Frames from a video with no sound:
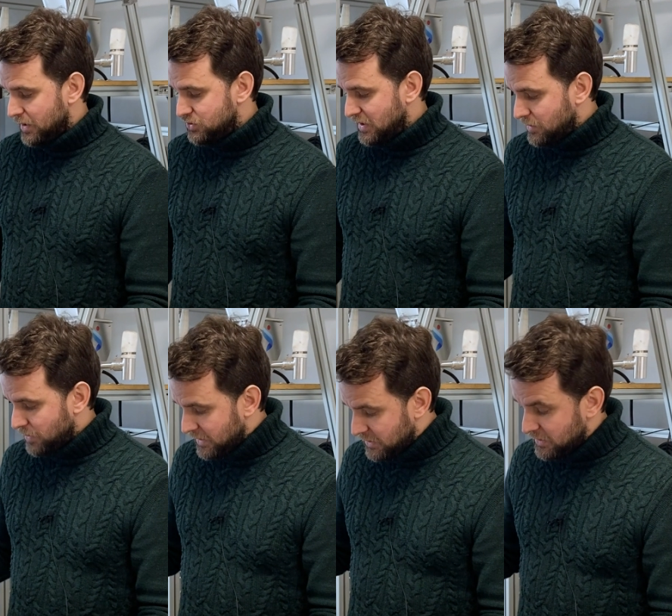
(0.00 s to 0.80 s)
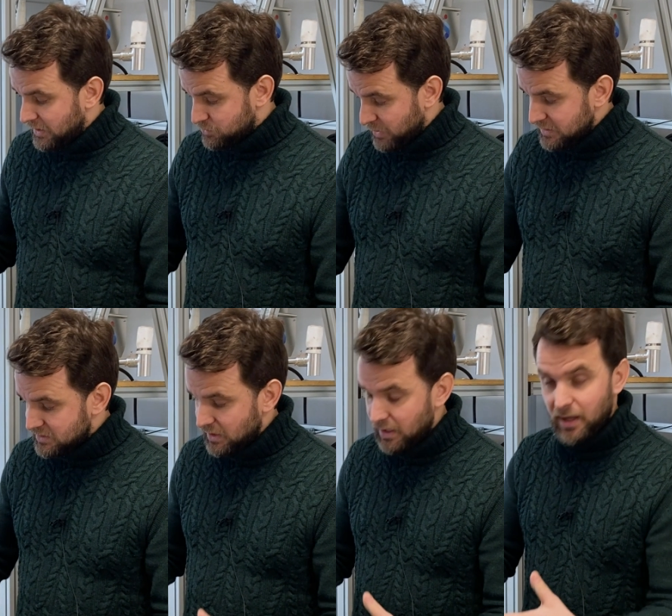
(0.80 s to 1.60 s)
generated, as we can
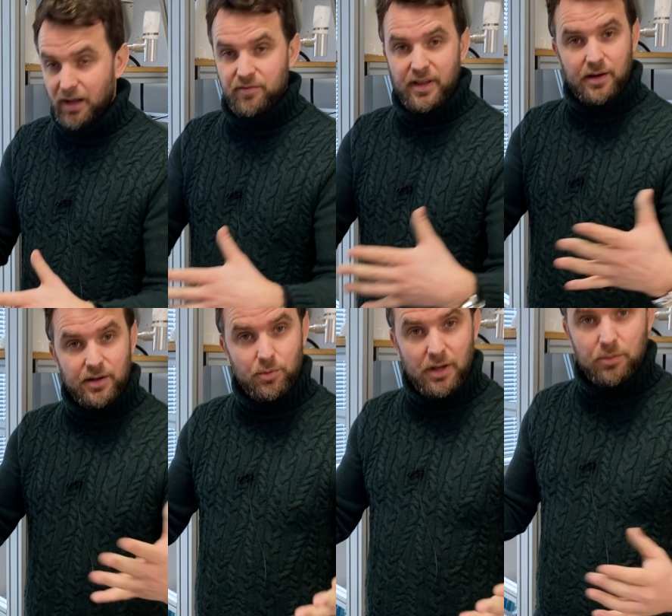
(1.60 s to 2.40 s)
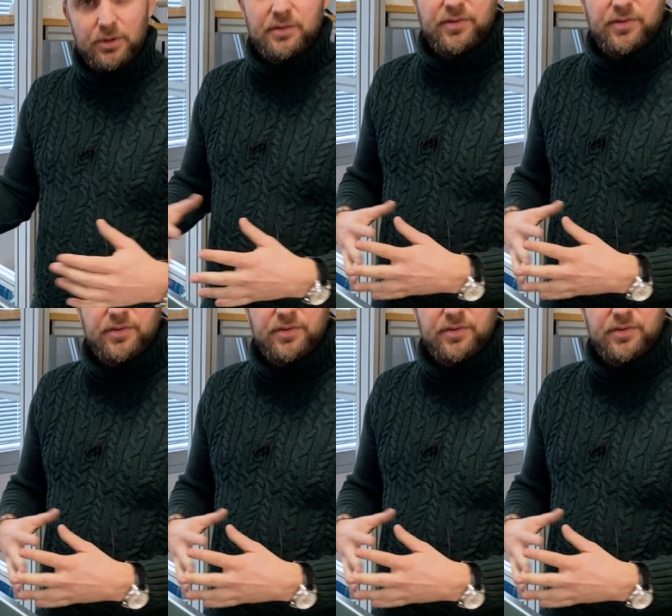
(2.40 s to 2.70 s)
see, a very rounded